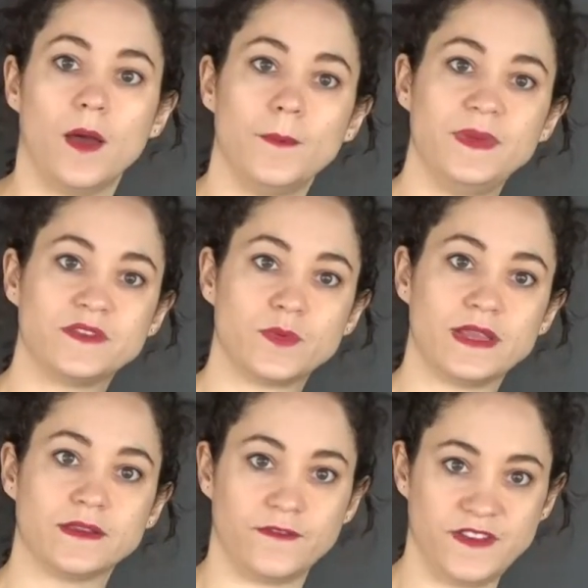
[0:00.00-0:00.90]

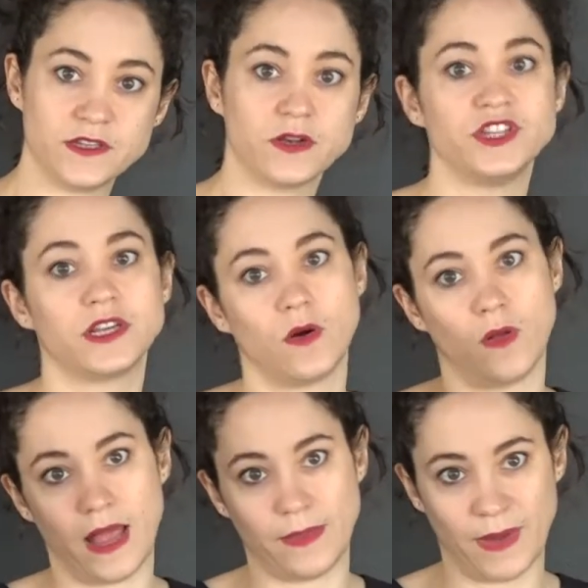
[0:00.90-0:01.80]
between
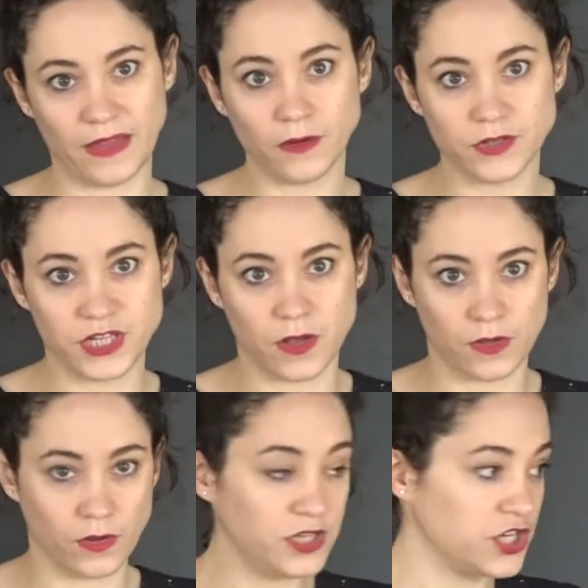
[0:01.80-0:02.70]
physiological and pathological
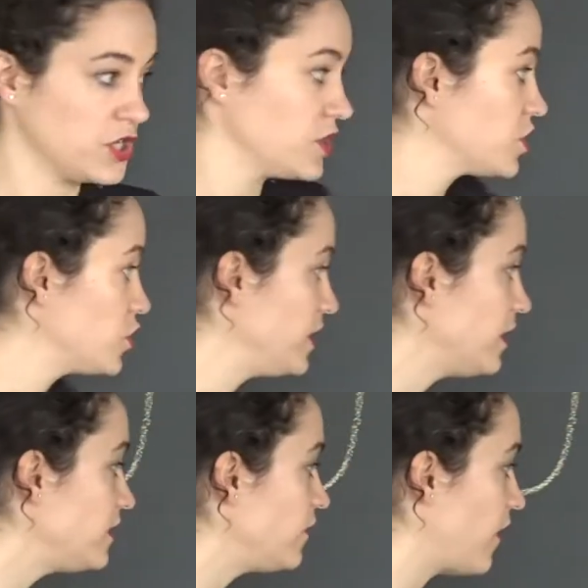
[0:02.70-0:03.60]
conditions to
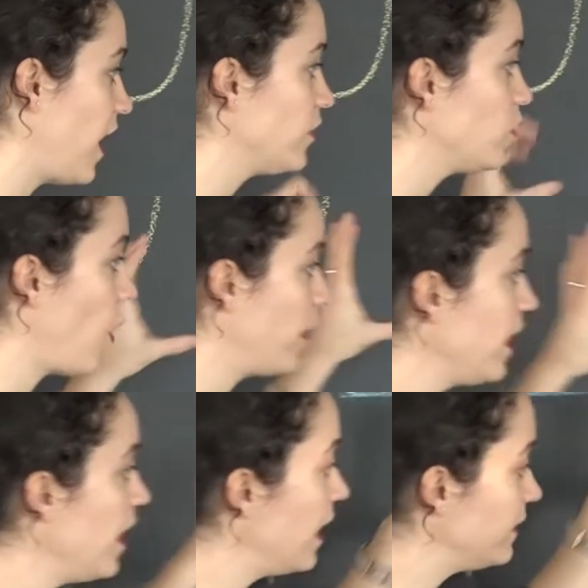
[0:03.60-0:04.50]
identify the ones
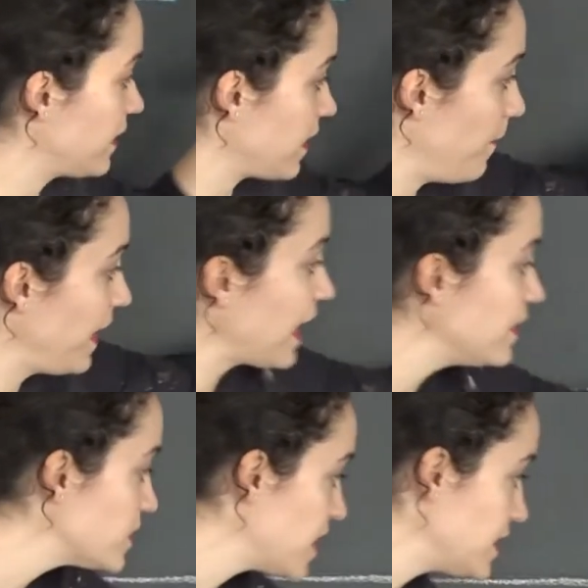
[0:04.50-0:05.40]
that are
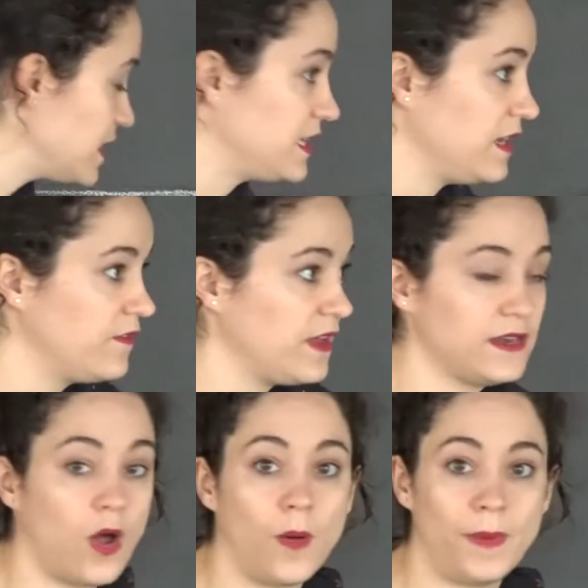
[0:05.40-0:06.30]
mechanosensitive
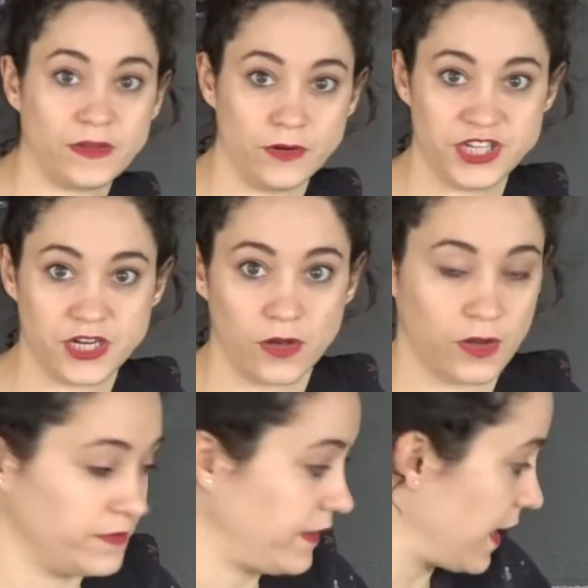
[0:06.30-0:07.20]
in our pathological
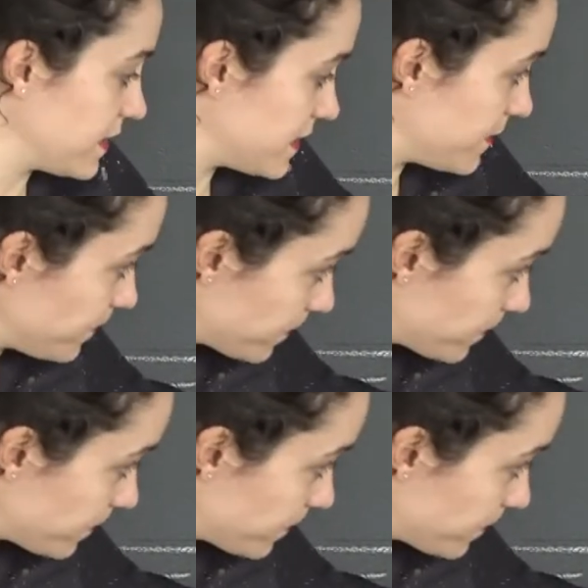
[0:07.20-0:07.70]
context.